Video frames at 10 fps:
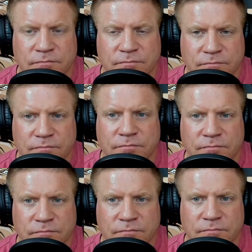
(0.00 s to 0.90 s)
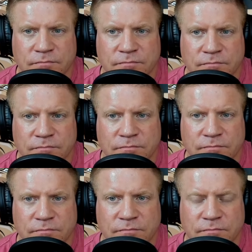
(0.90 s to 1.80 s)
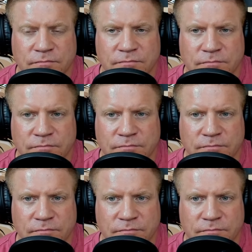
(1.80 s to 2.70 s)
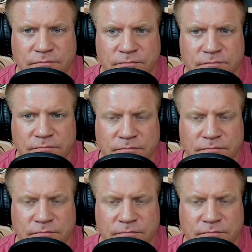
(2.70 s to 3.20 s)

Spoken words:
(not speaking)